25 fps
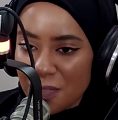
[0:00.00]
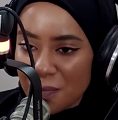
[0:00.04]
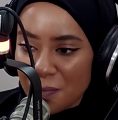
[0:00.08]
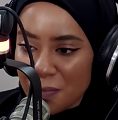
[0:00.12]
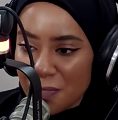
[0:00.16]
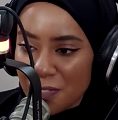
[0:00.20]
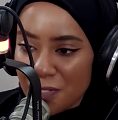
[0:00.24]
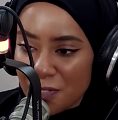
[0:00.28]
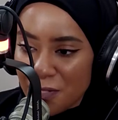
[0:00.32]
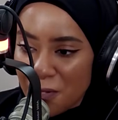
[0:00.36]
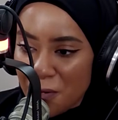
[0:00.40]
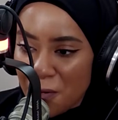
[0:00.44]

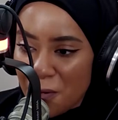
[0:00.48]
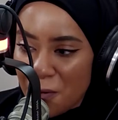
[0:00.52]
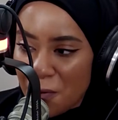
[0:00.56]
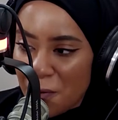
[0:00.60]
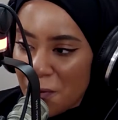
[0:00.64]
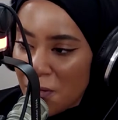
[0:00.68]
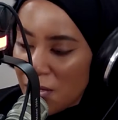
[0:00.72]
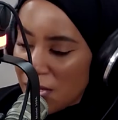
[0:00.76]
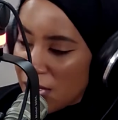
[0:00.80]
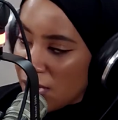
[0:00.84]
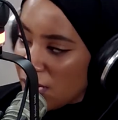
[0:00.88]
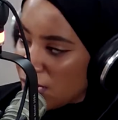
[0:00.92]
So
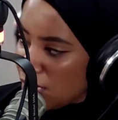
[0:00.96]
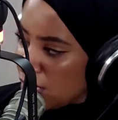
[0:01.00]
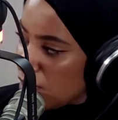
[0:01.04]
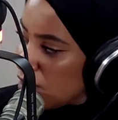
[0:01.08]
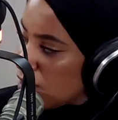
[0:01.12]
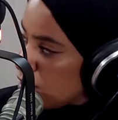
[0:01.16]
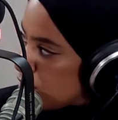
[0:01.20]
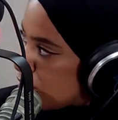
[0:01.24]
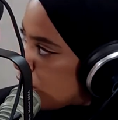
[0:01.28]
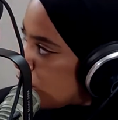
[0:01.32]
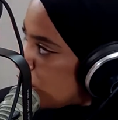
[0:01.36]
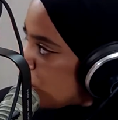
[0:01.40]
he
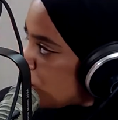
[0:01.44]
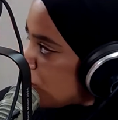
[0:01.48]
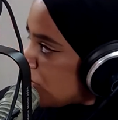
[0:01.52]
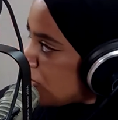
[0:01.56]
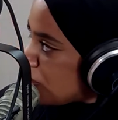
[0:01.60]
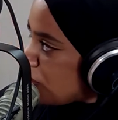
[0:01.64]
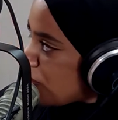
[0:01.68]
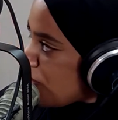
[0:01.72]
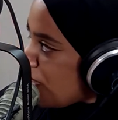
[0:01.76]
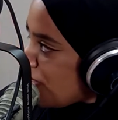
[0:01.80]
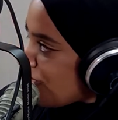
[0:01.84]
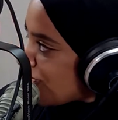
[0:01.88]
deserves an
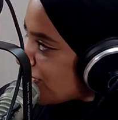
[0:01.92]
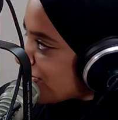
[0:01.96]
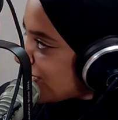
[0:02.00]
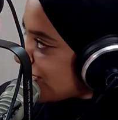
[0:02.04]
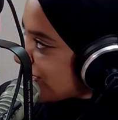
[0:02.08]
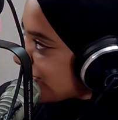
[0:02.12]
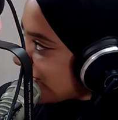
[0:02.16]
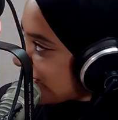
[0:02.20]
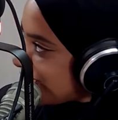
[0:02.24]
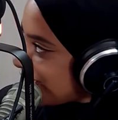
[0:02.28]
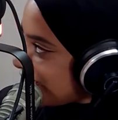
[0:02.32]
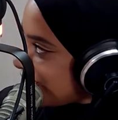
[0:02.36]
applause,
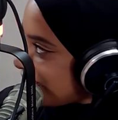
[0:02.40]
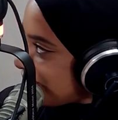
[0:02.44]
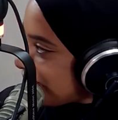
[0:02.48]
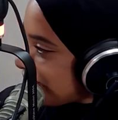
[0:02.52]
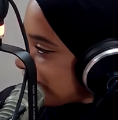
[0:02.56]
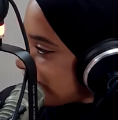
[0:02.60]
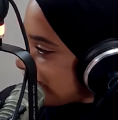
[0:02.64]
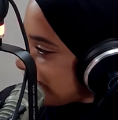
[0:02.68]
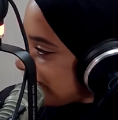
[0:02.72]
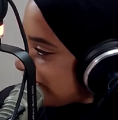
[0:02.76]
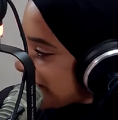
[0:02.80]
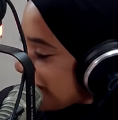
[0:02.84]
doesn't he? Oh
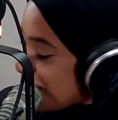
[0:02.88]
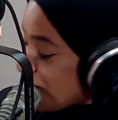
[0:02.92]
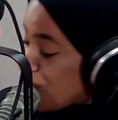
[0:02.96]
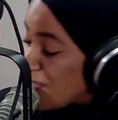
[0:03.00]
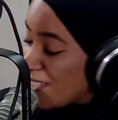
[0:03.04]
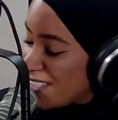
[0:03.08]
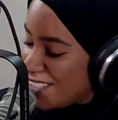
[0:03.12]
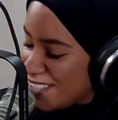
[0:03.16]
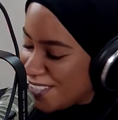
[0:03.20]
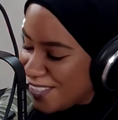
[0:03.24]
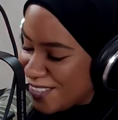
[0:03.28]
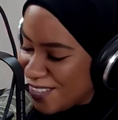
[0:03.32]
yes,
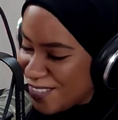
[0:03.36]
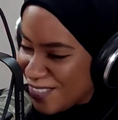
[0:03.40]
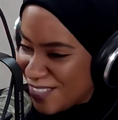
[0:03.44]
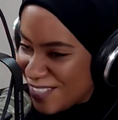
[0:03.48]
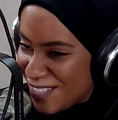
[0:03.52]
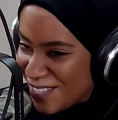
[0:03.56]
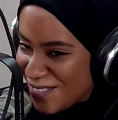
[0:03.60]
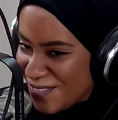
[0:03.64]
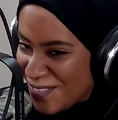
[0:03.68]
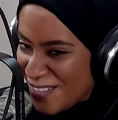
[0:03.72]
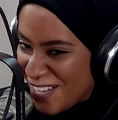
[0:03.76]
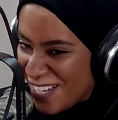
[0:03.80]

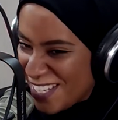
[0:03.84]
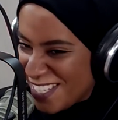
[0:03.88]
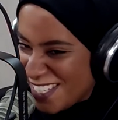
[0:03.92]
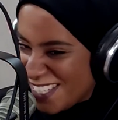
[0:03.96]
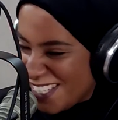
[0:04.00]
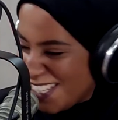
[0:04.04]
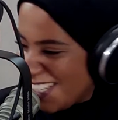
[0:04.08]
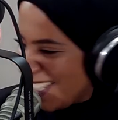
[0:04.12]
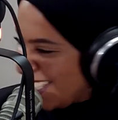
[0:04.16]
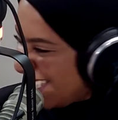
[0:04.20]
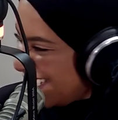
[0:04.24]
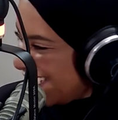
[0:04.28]
we've
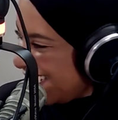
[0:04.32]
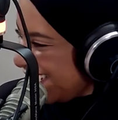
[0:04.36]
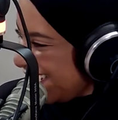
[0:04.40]
got to. We